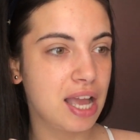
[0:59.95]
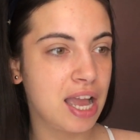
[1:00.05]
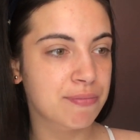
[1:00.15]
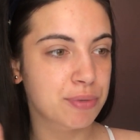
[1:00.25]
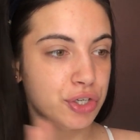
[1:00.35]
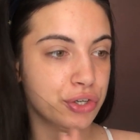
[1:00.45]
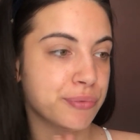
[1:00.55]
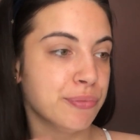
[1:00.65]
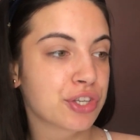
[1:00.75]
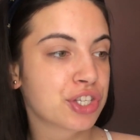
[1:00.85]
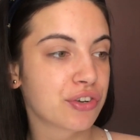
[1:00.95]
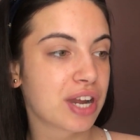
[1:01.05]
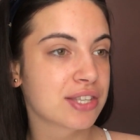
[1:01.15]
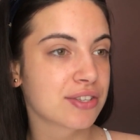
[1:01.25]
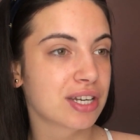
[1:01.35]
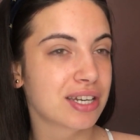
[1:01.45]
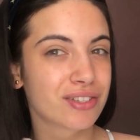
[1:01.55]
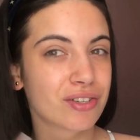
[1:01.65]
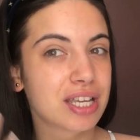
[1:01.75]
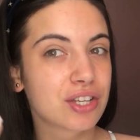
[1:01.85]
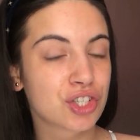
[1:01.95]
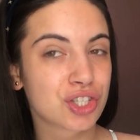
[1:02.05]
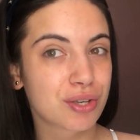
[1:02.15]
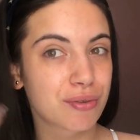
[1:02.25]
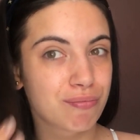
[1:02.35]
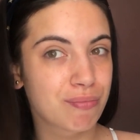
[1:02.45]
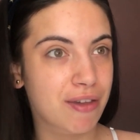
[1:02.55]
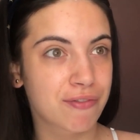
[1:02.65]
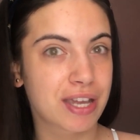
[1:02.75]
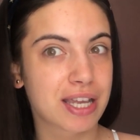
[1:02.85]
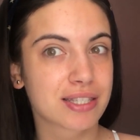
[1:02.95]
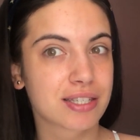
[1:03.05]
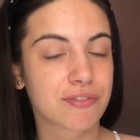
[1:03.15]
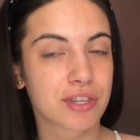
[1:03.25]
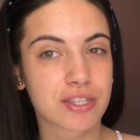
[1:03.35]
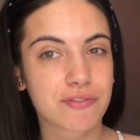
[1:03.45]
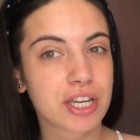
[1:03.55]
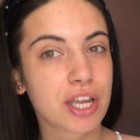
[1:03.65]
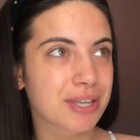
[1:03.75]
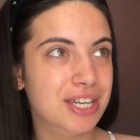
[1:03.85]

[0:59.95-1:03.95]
I put no moisturizer, literally just barefaced for this video. I'm